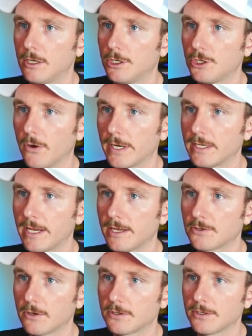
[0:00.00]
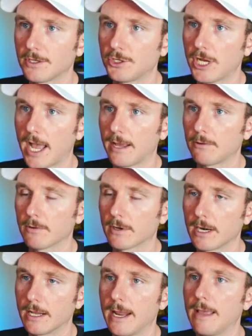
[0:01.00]
Showing data sources in chat, we're
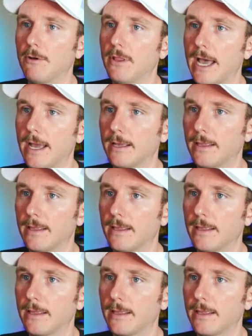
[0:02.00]
going to enable that,